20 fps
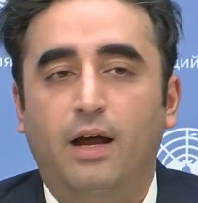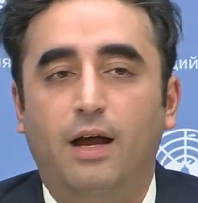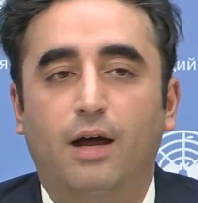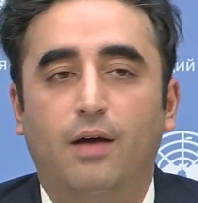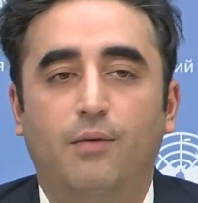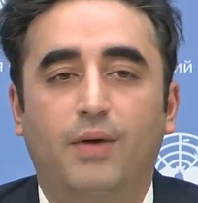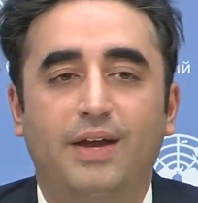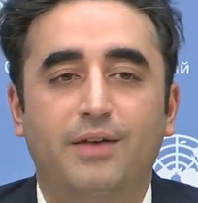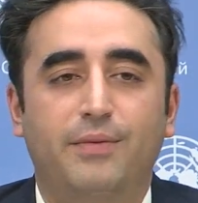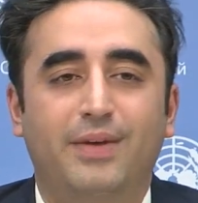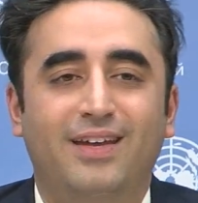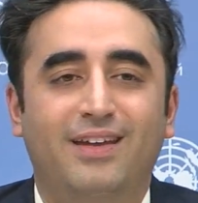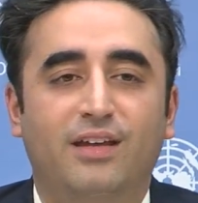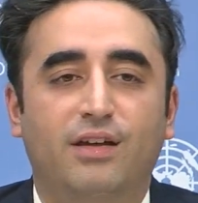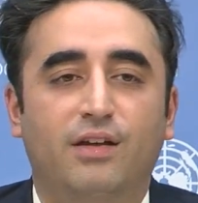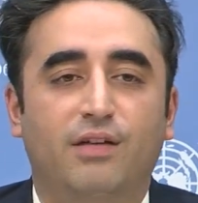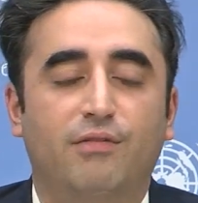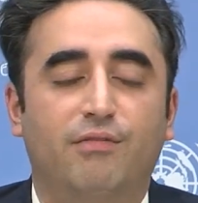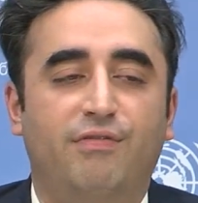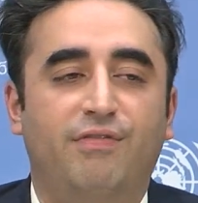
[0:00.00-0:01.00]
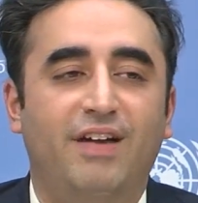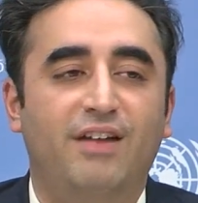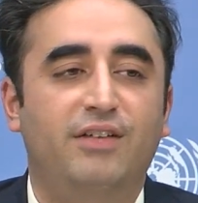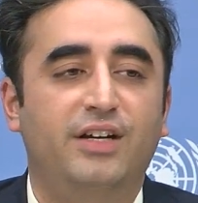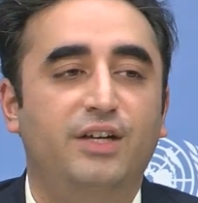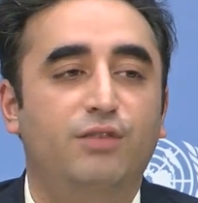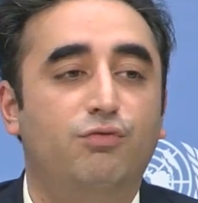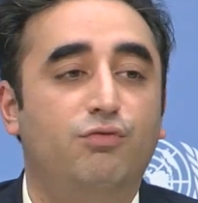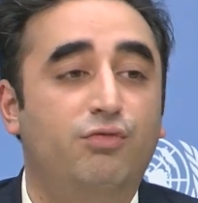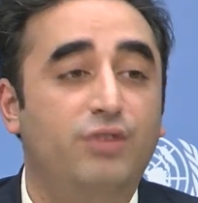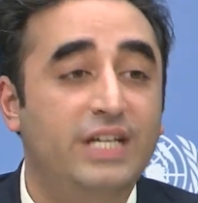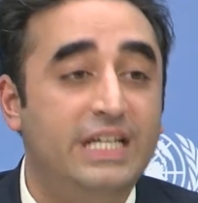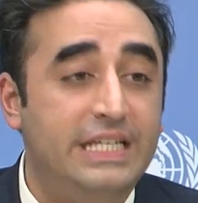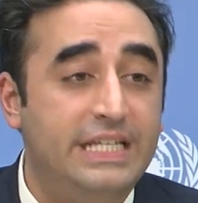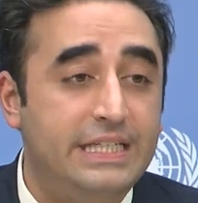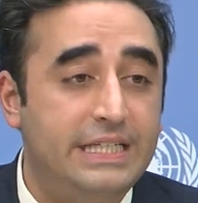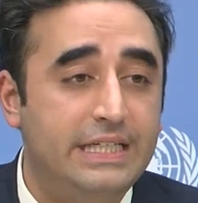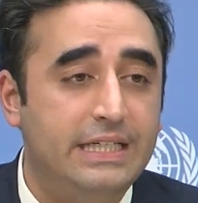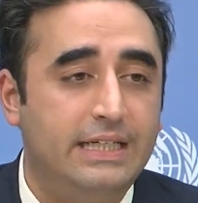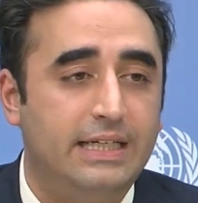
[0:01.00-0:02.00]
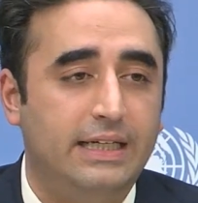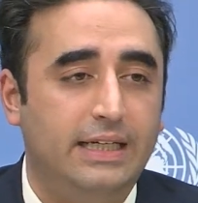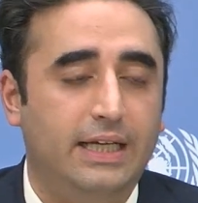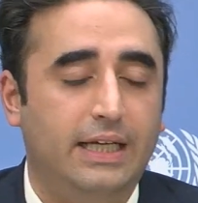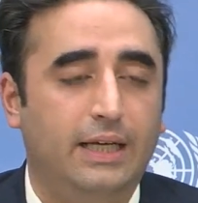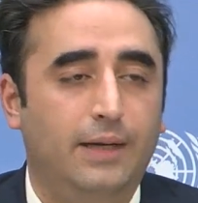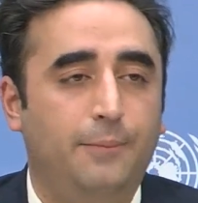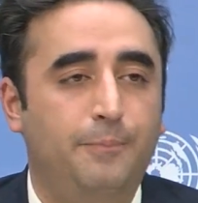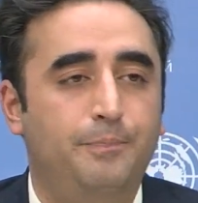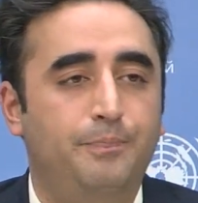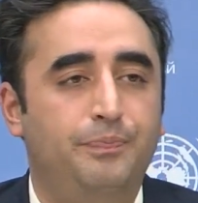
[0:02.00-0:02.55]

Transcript: When we very recently